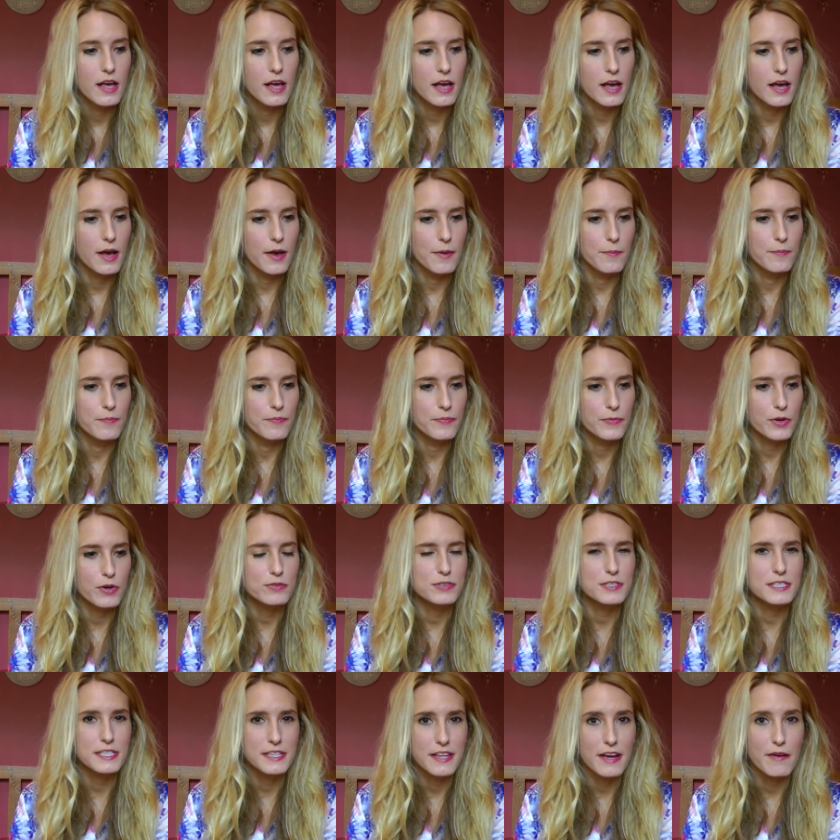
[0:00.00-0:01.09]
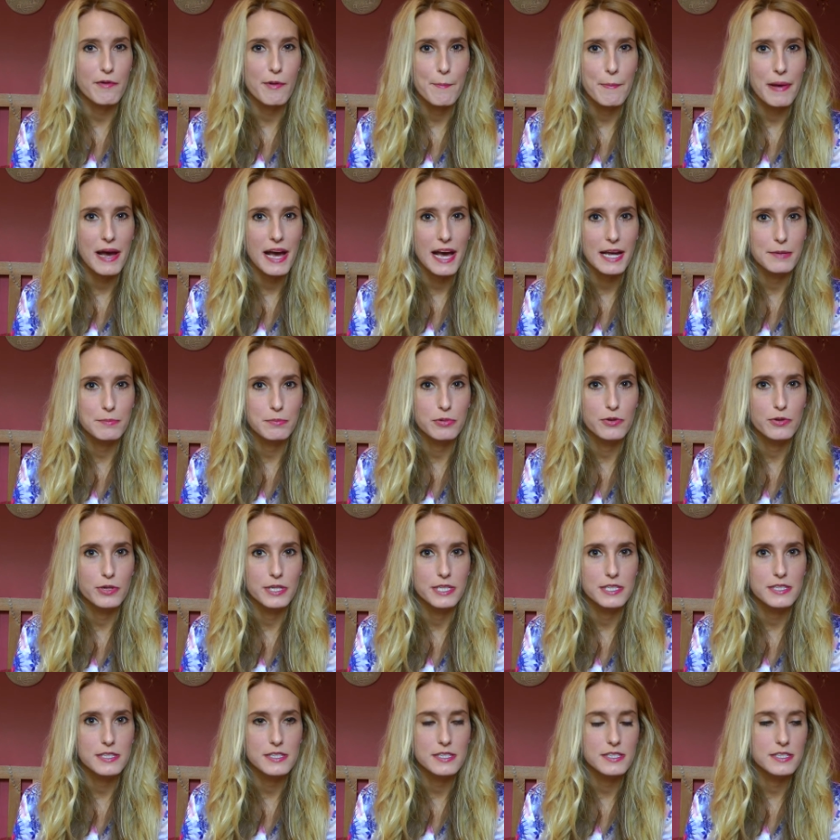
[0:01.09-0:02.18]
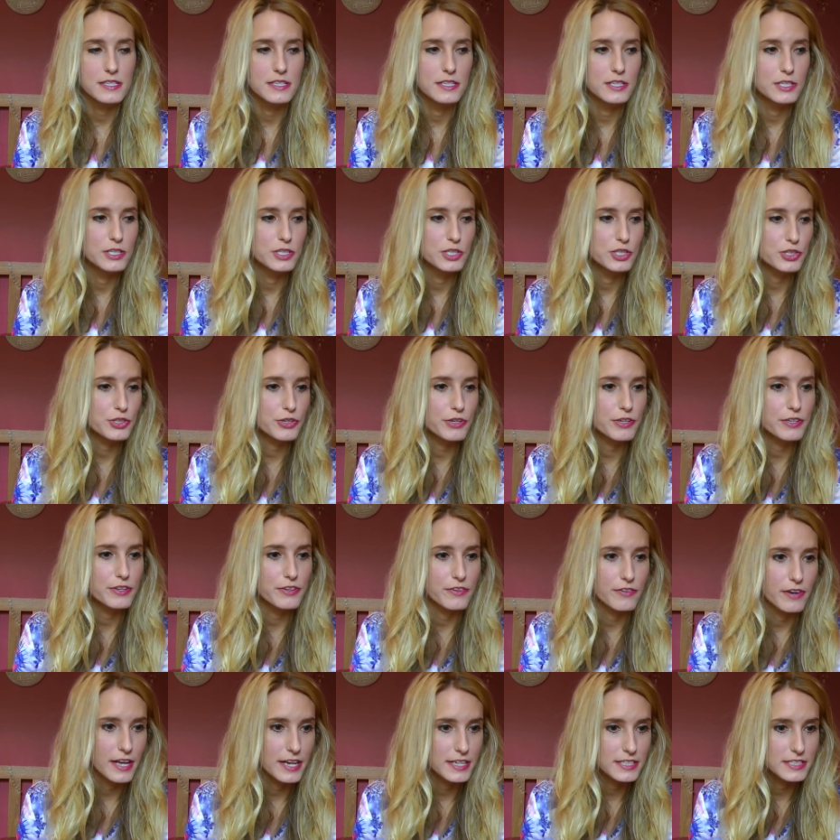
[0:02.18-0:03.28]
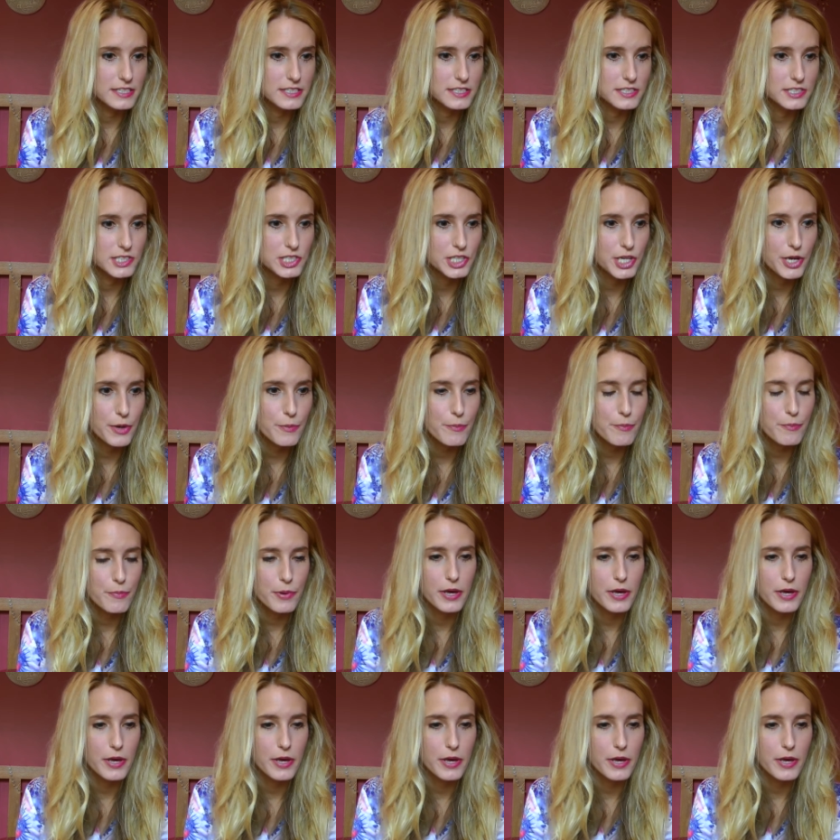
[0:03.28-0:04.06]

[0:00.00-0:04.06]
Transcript: Um, obviously there were bad points during the relationship,